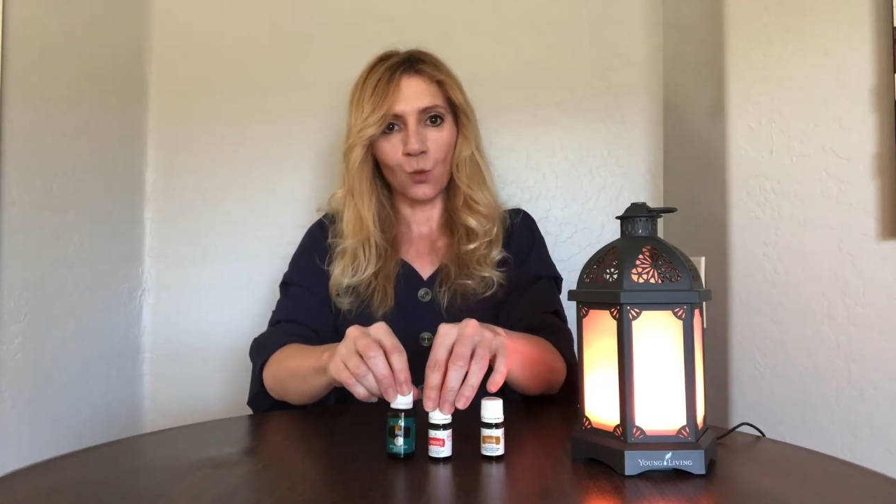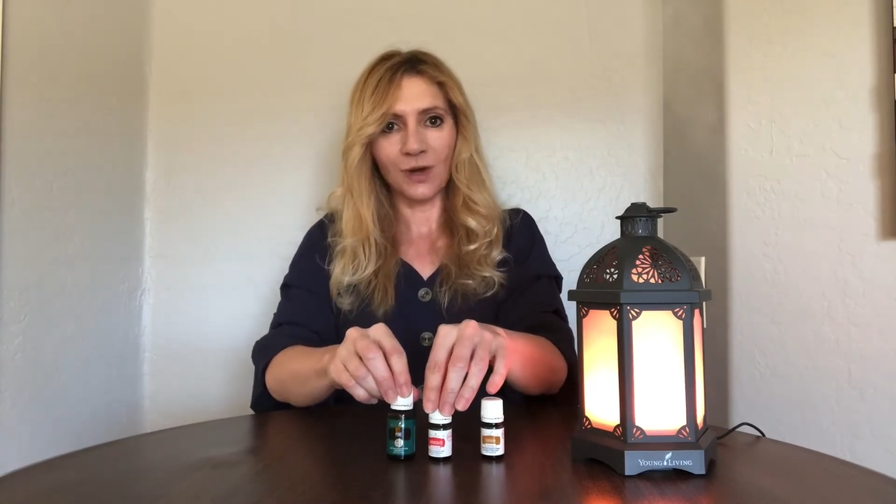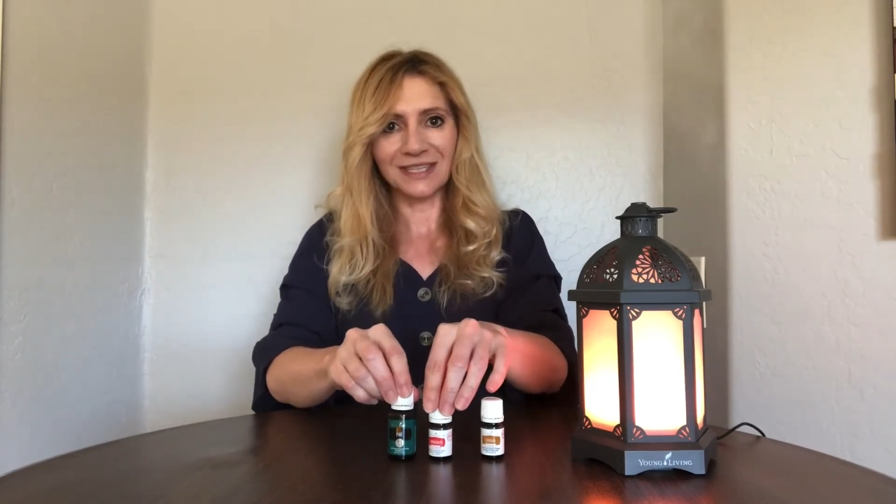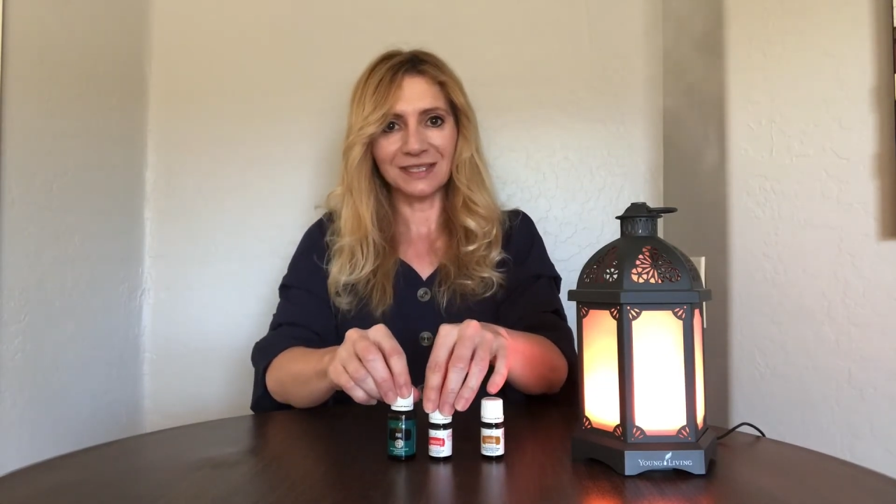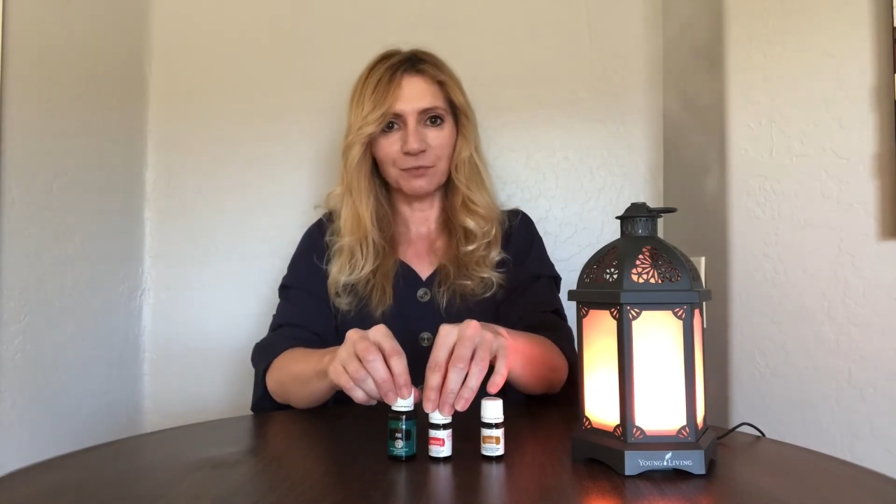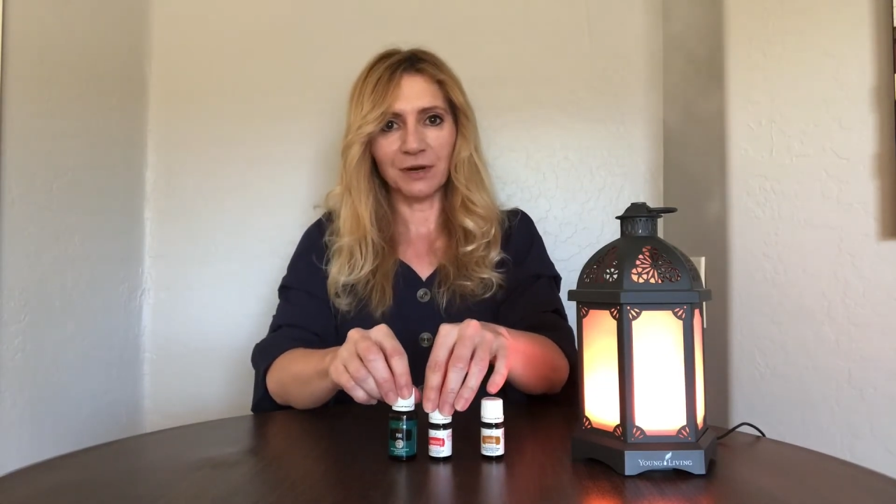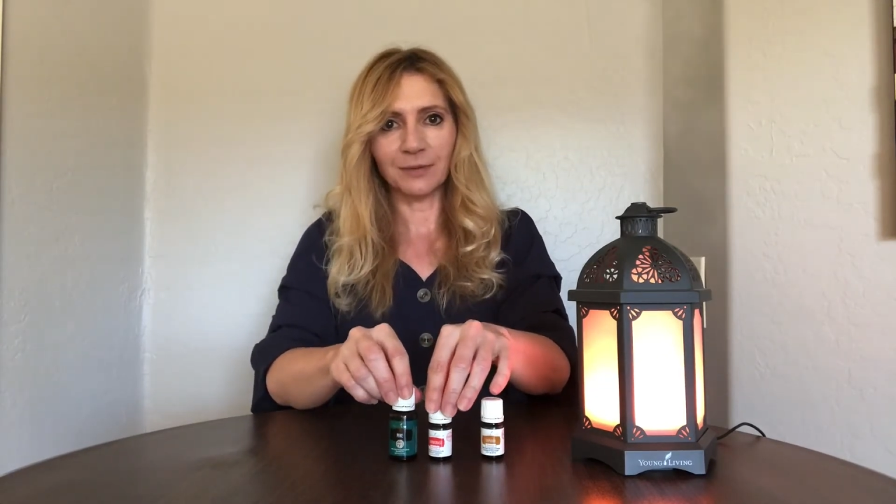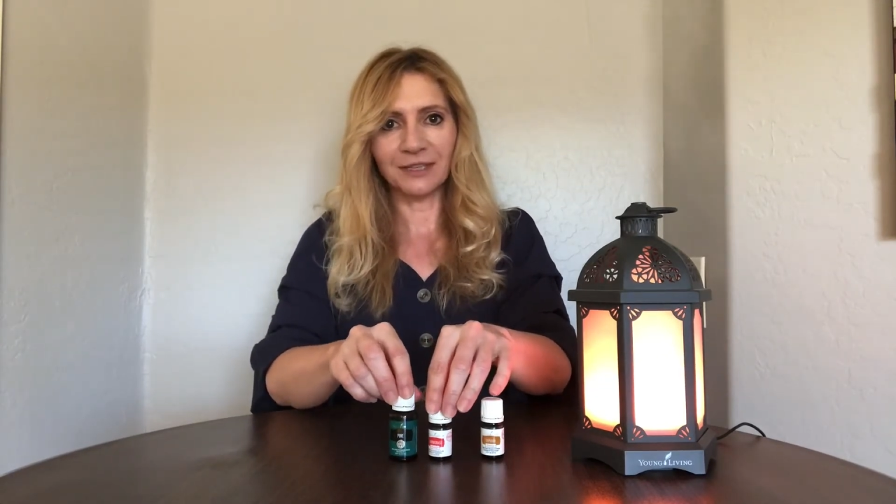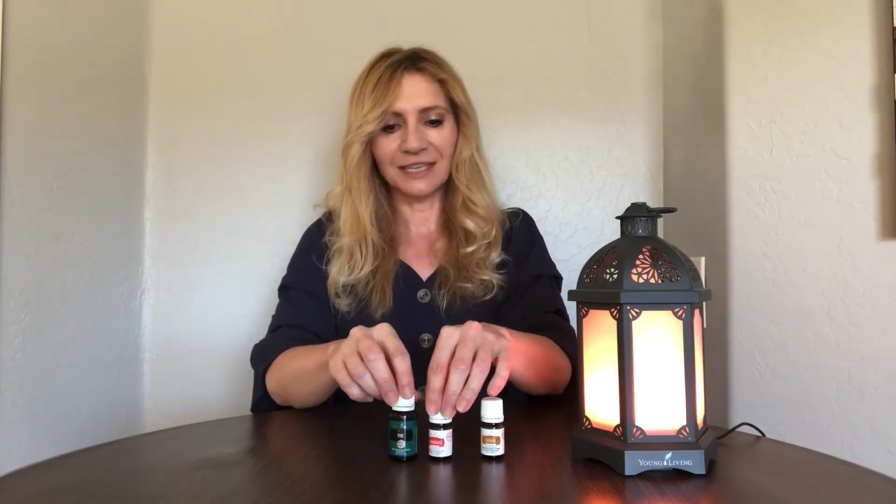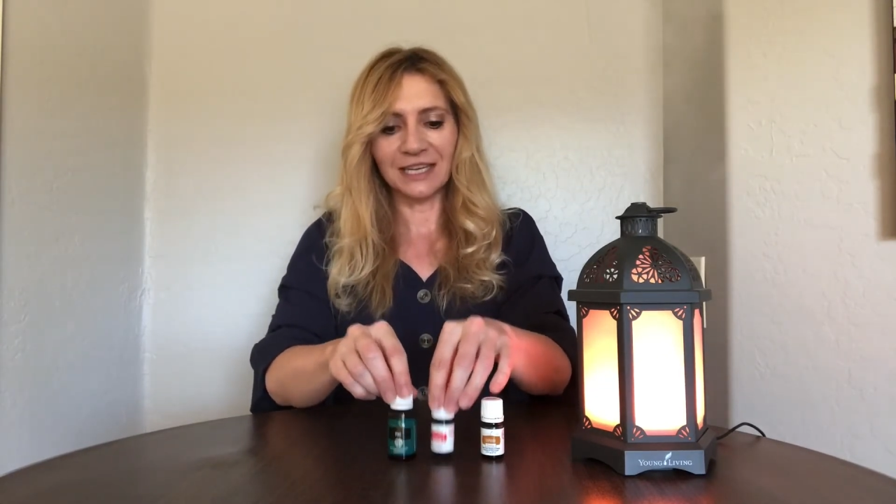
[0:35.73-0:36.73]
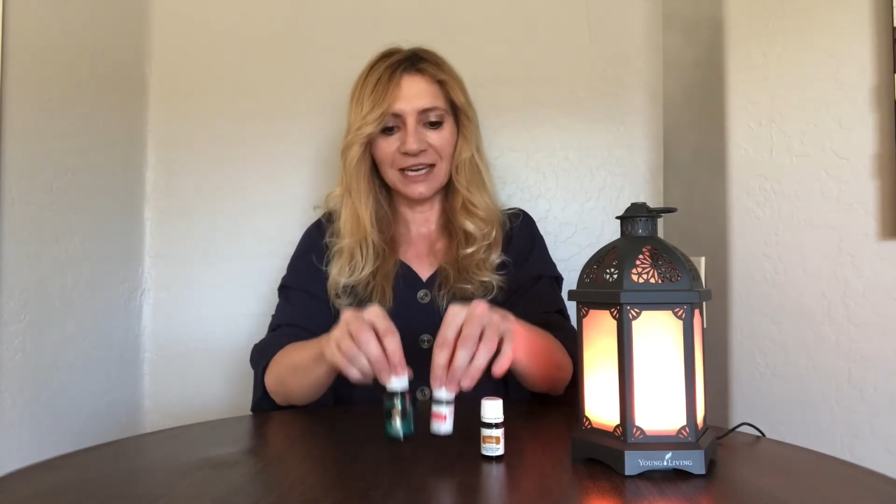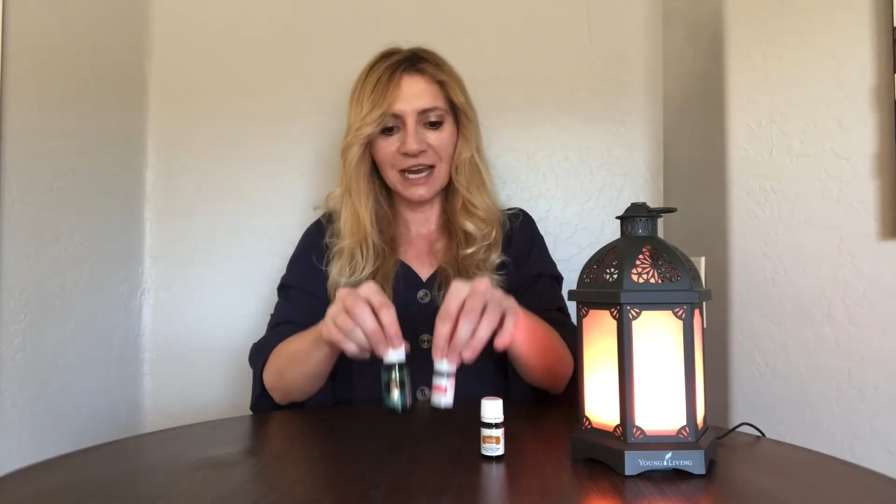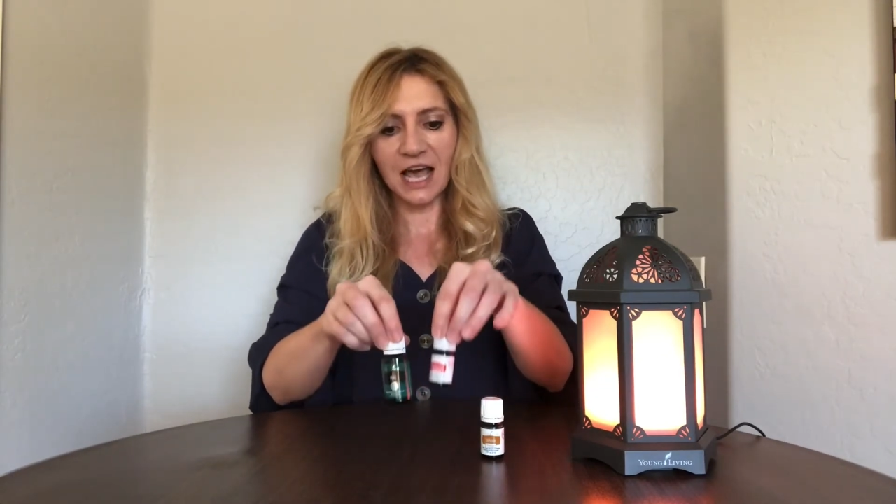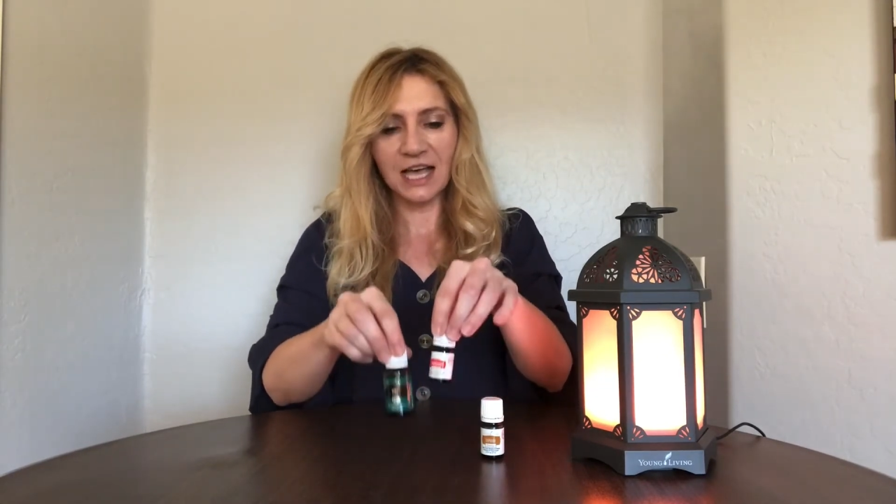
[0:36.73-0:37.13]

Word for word: What's Bubbling